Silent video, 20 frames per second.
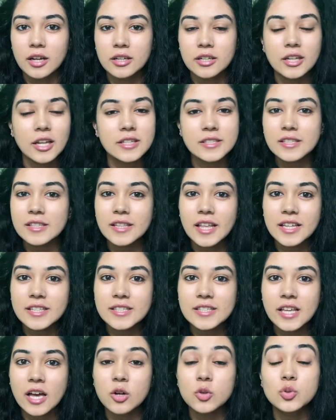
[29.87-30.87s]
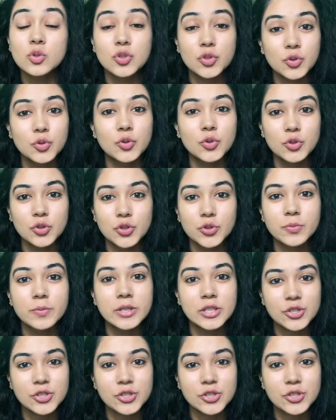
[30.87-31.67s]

Doesn't that sound too good to be